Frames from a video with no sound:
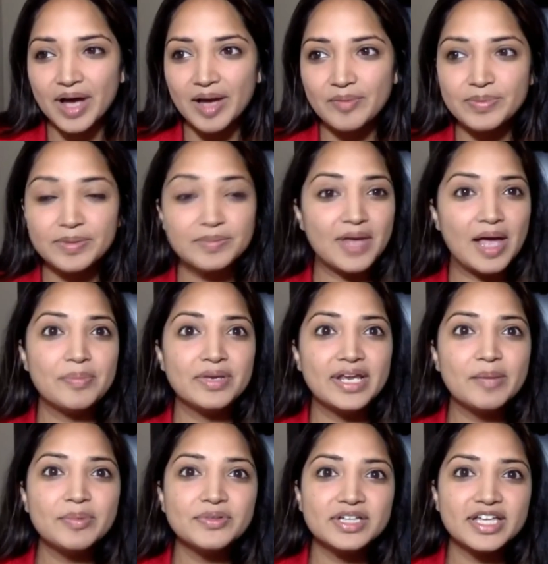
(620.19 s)
I've been
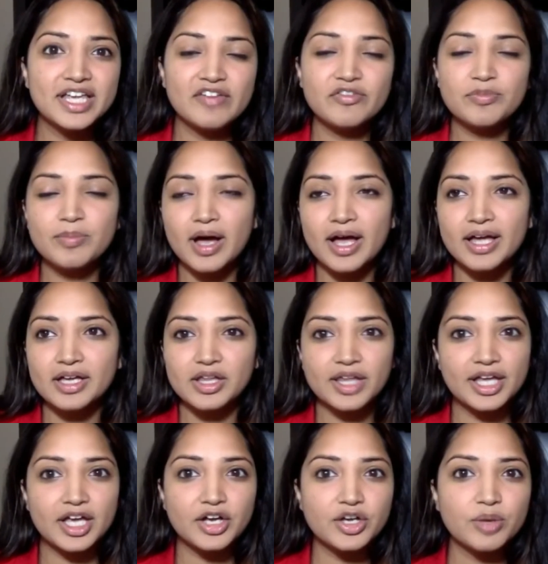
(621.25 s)
able to give my
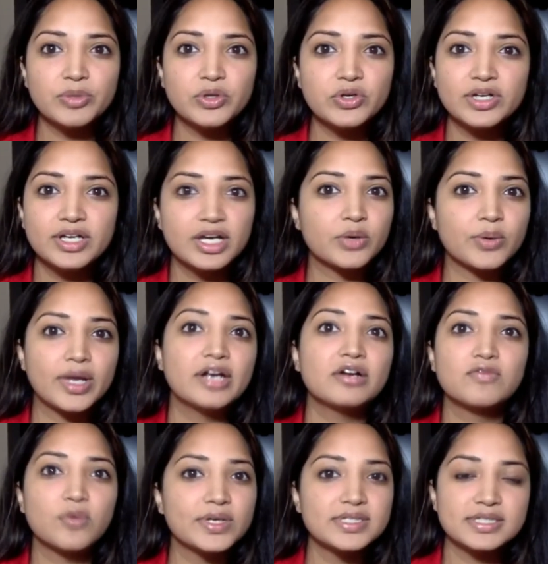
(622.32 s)
like a community a
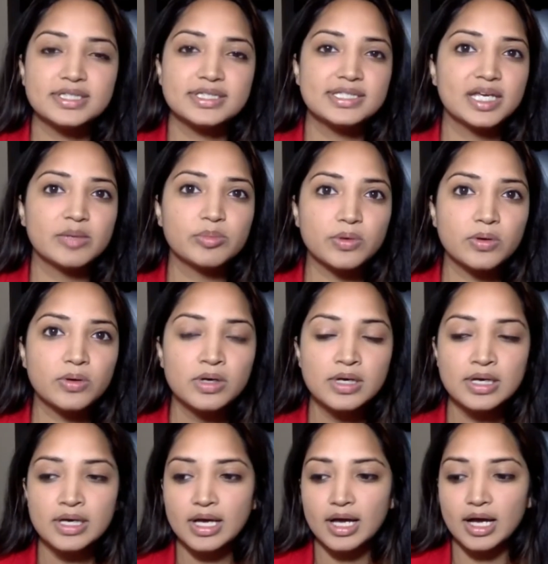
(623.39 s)
greater voice at the table.
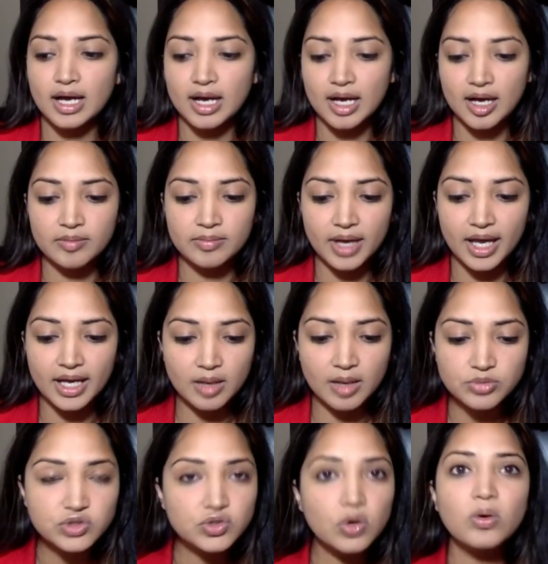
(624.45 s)
And I'm
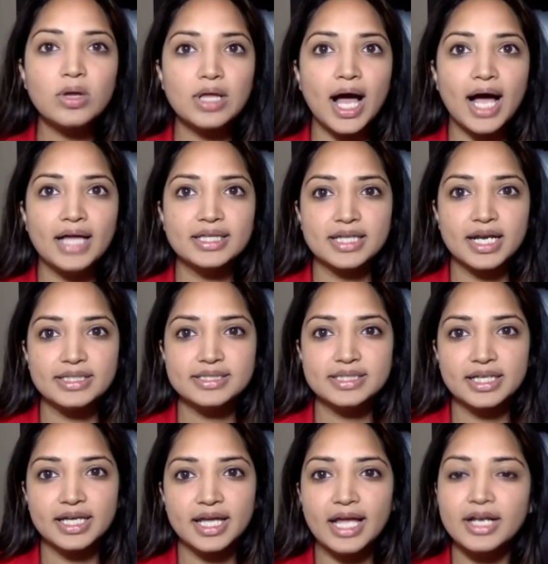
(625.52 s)
so glad that I
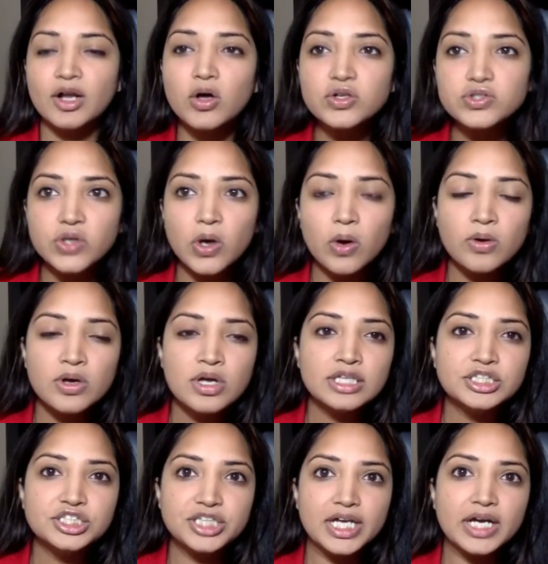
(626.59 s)
did it. And also
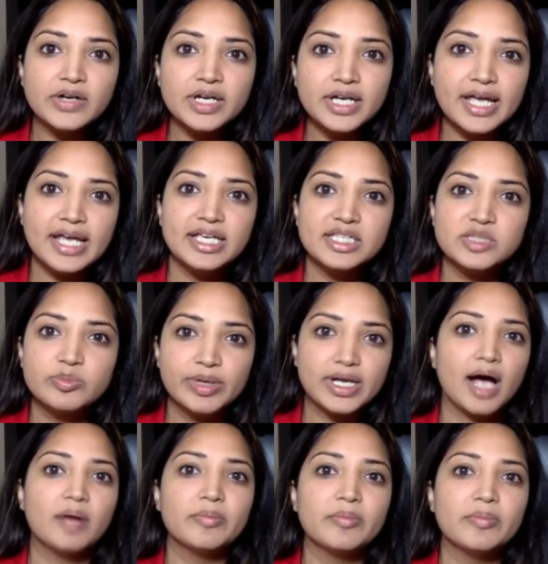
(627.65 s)
sharing is
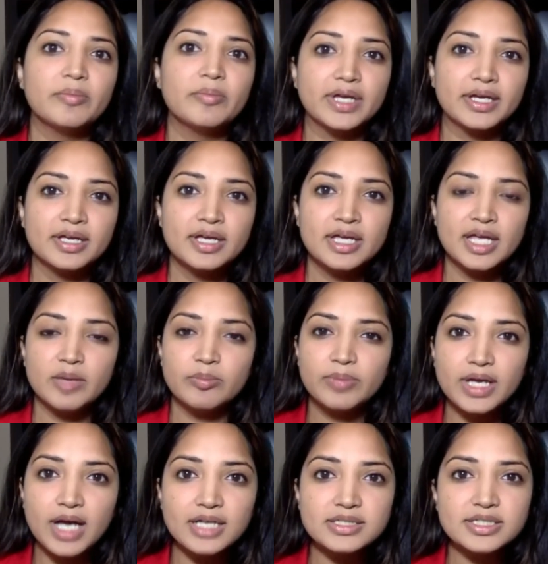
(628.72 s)
becoming. And because
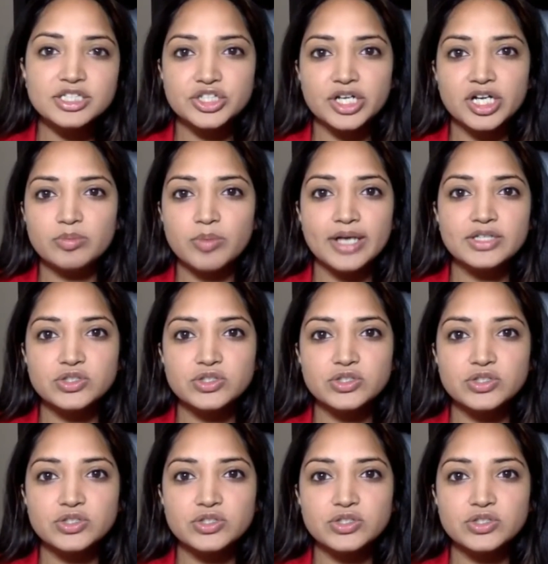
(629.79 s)
I shared my
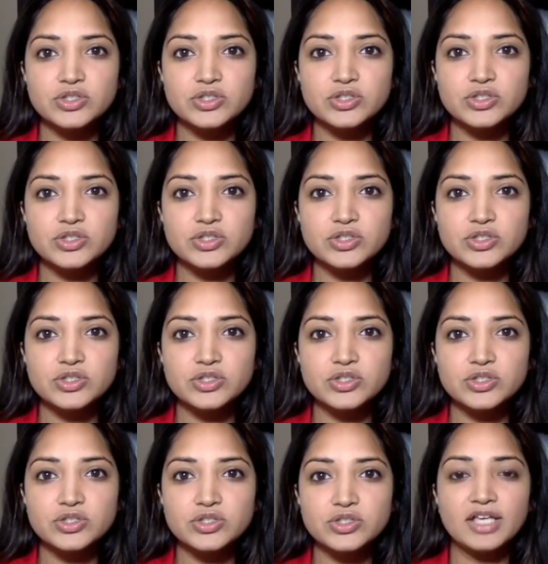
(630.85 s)
story, people felt
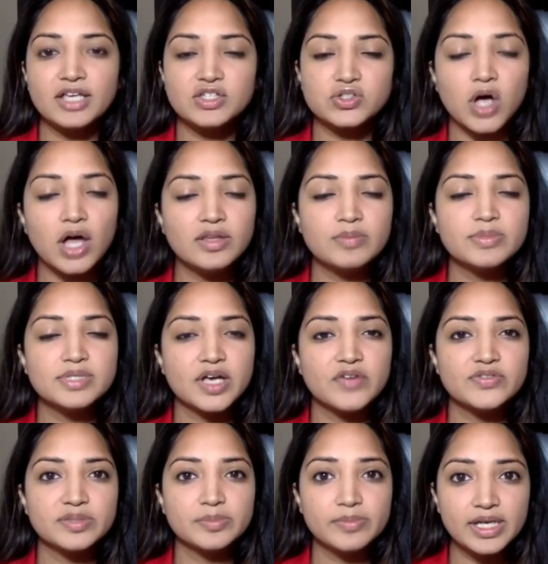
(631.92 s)
like they saw
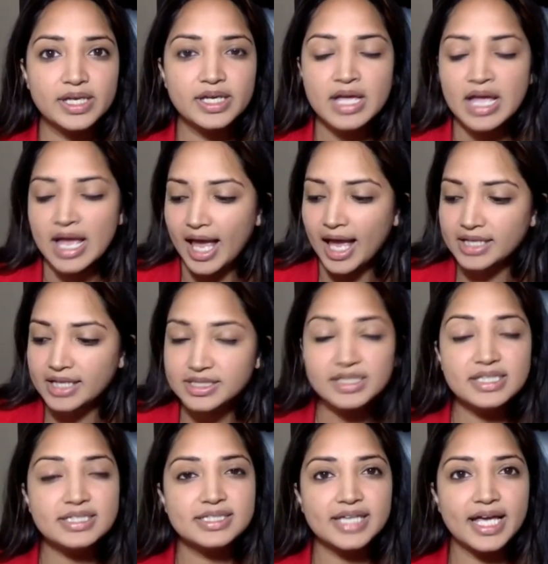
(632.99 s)
themselves in me. And to
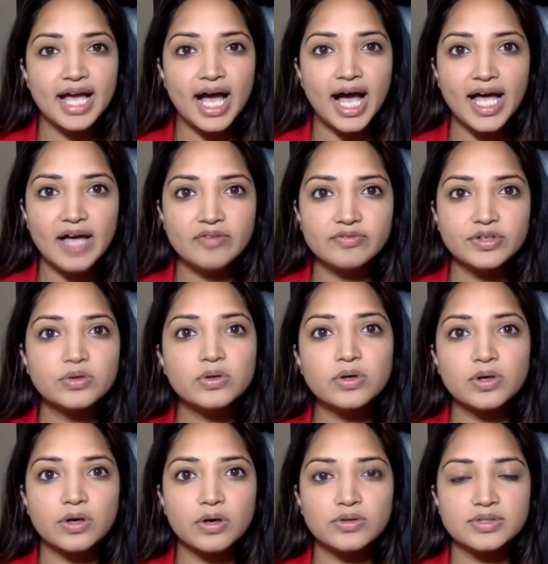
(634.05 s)
this day, I have little
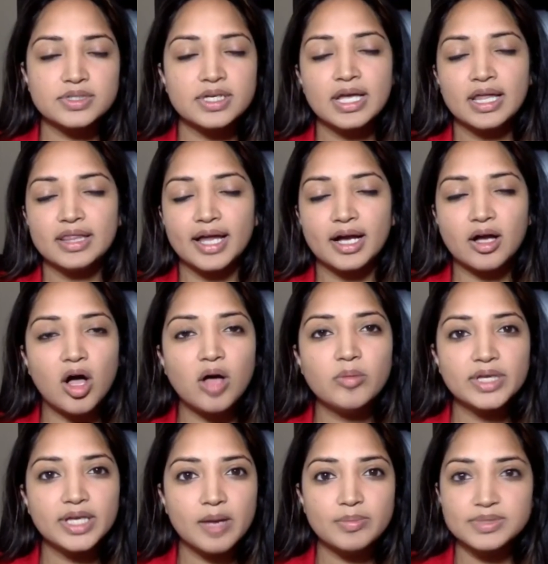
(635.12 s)
girls that call
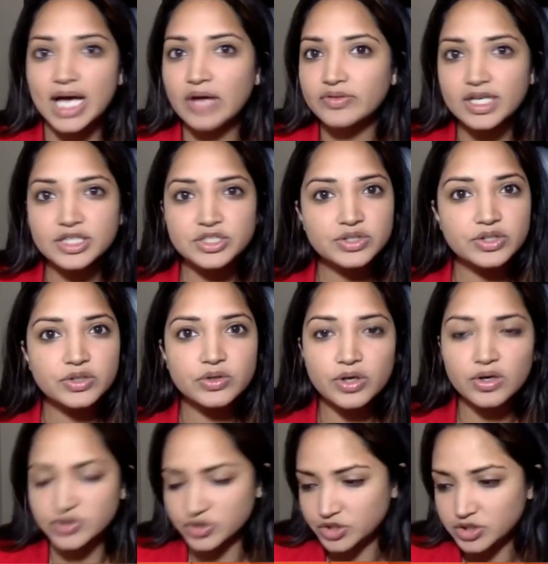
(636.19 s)
me up, South Asian little
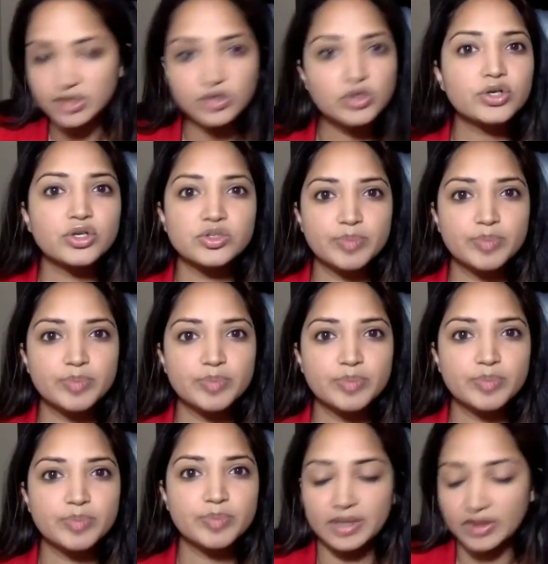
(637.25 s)
girls, or just little girls,
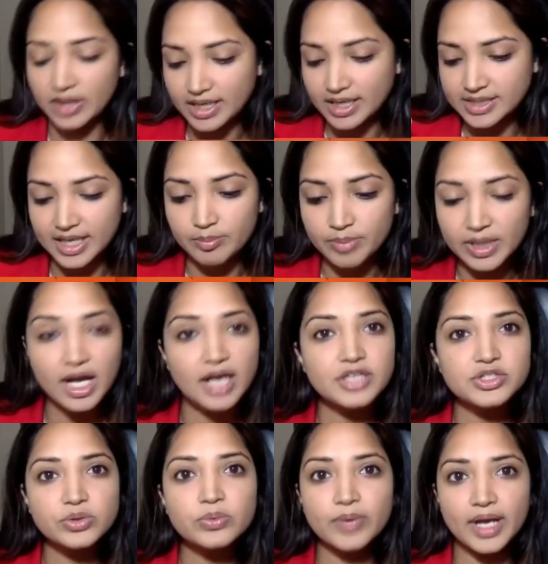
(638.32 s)
period. And they say, because
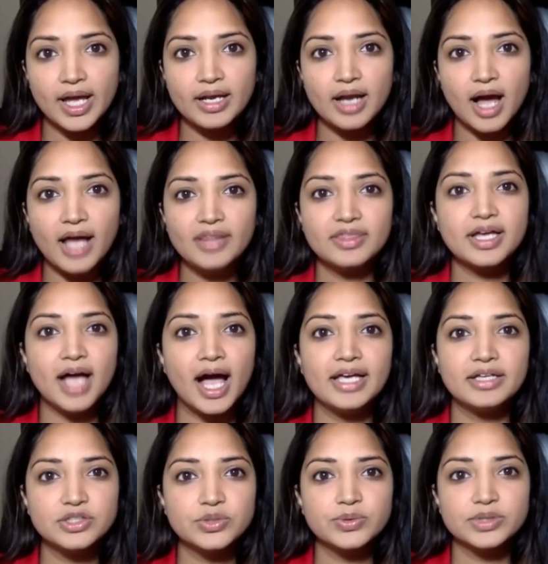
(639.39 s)
you ran, I think I
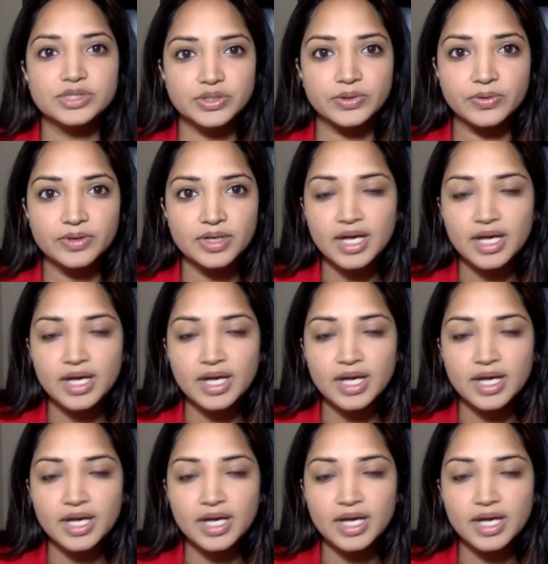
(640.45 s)
can do it too.